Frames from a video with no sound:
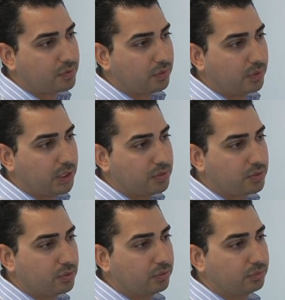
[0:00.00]
So you
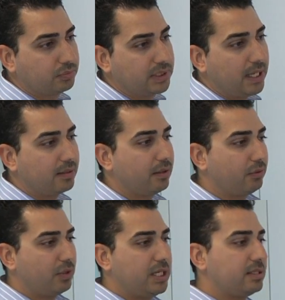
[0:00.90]
use to take the
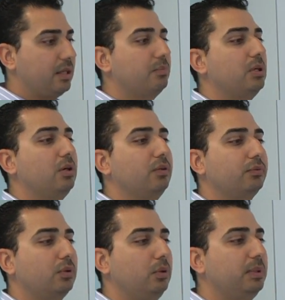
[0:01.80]
3 sigma
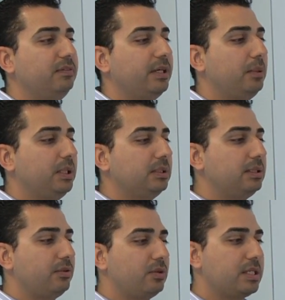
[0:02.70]
of global
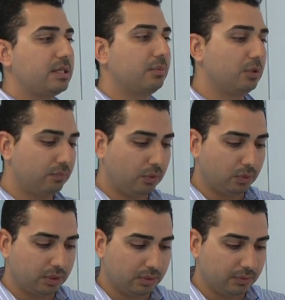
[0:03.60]
variability, 3 sigma of
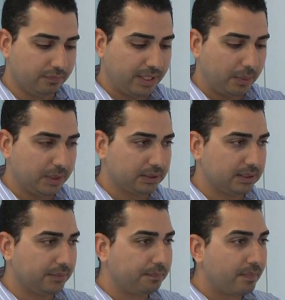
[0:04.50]
local
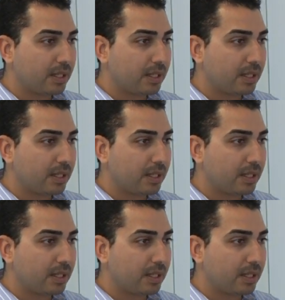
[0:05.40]
variability.